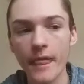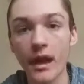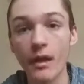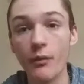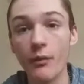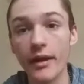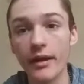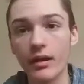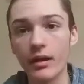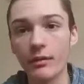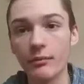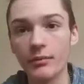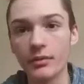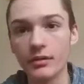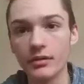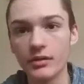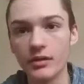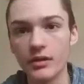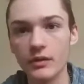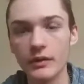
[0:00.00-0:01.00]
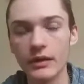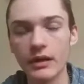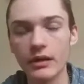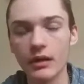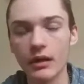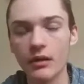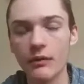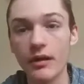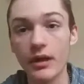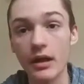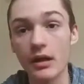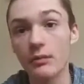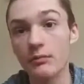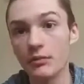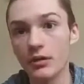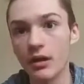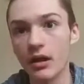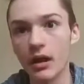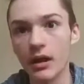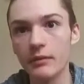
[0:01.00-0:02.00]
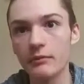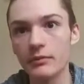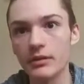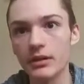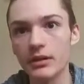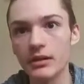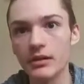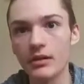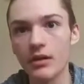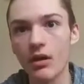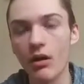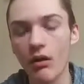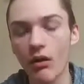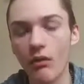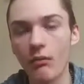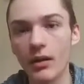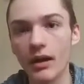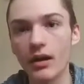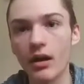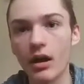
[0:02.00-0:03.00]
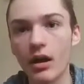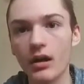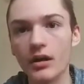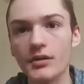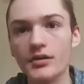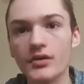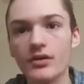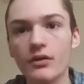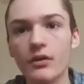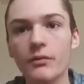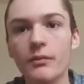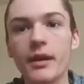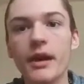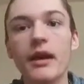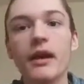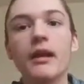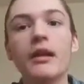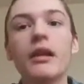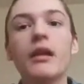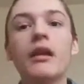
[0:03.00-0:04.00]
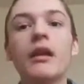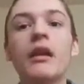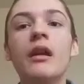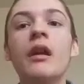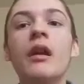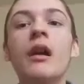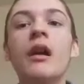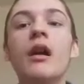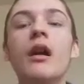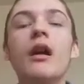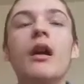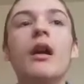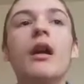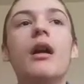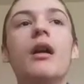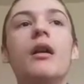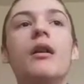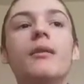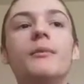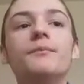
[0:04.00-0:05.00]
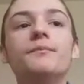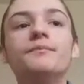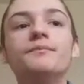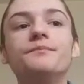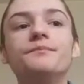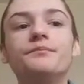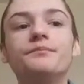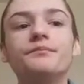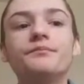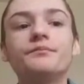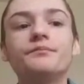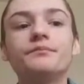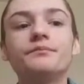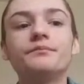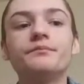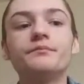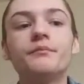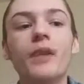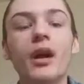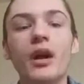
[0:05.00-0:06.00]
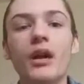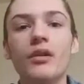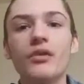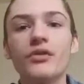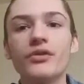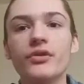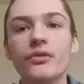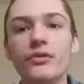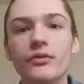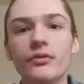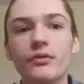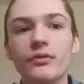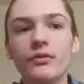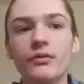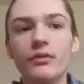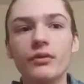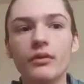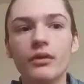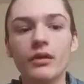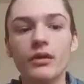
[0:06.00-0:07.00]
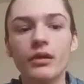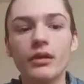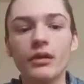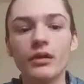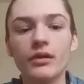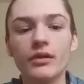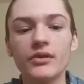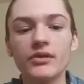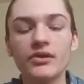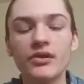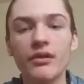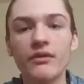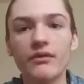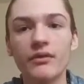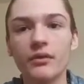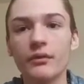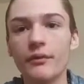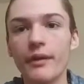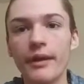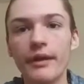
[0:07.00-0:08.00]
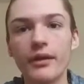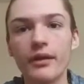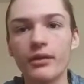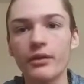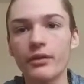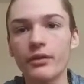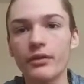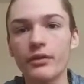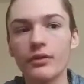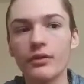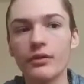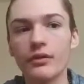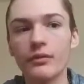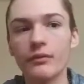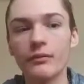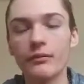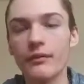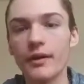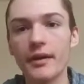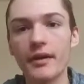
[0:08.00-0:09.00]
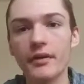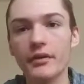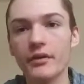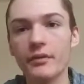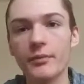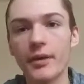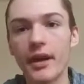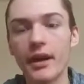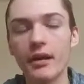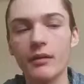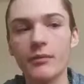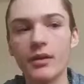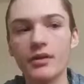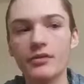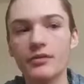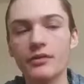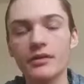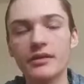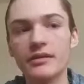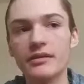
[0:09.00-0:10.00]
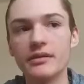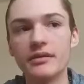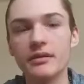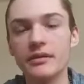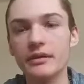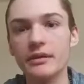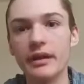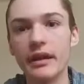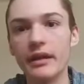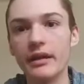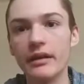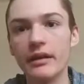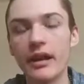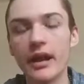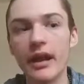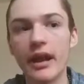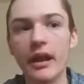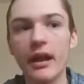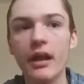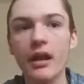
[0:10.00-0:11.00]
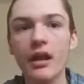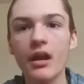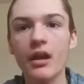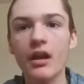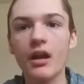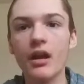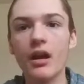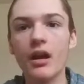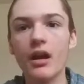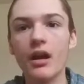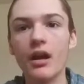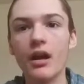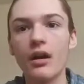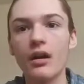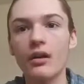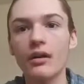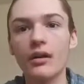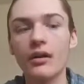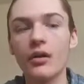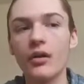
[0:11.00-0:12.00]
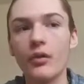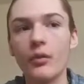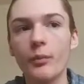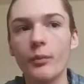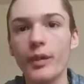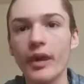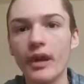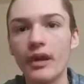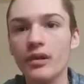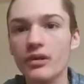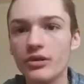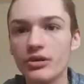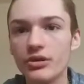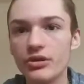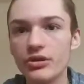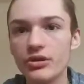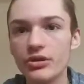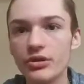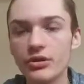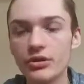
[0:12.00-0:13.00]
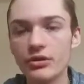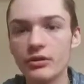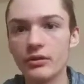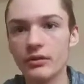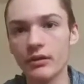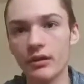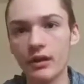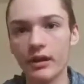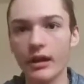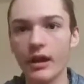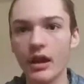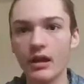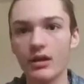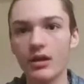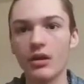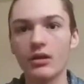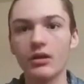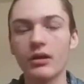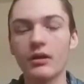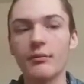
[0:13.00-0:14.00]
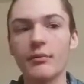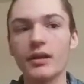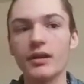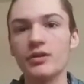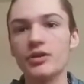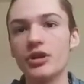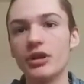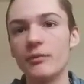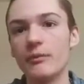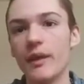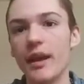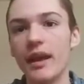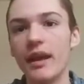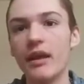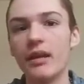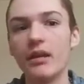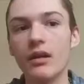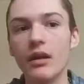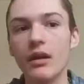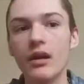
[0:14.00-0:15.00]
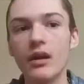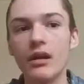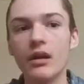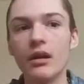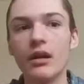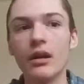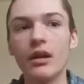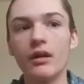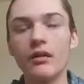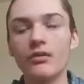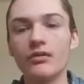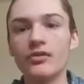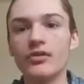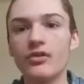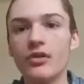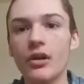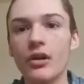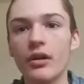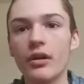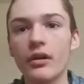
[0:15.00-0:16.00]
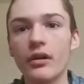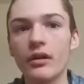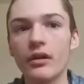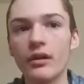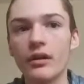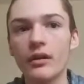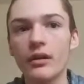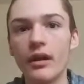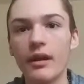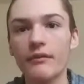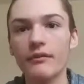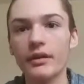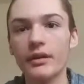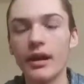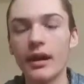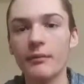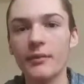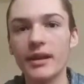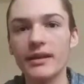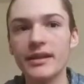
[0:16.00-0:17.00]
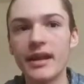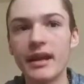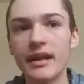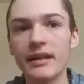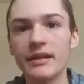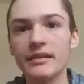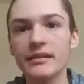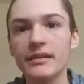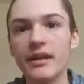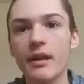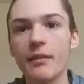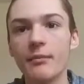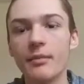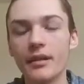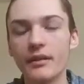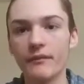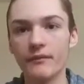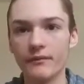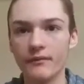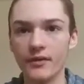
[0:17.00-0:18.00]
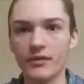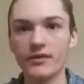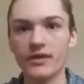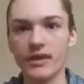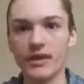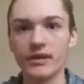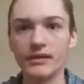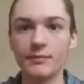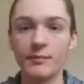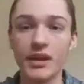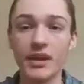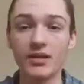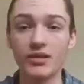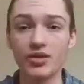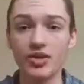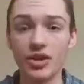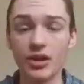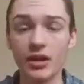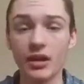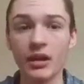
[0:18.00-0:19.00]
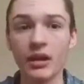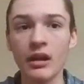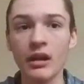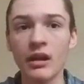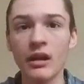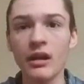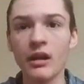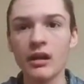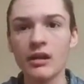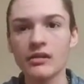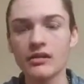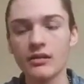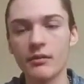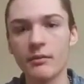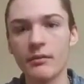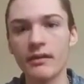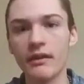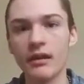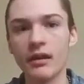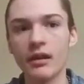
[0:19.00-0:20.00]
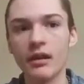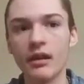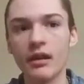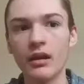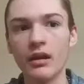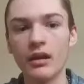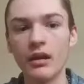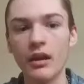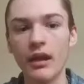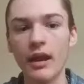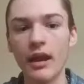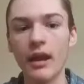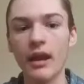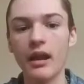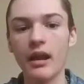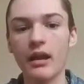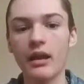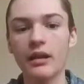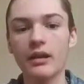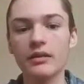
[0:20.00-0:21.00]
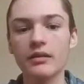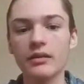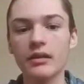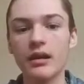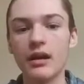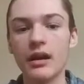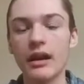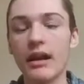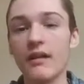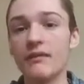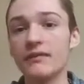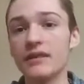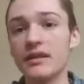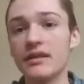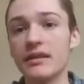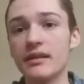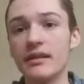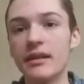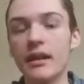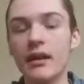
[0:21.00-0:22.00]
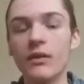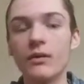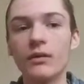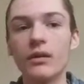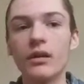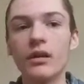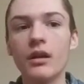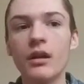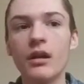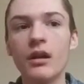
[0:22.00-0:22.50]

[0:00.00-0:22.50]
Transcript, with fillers: I wake up to it I wake up crying because oh my god it's so bad um, I also suffer regular regular pain in my joints day to day. Uh, it'll pinch. I call it a pinching pain. Uh, it'll start every time I take a step. It feels like it's pinching something, and I have to sit down.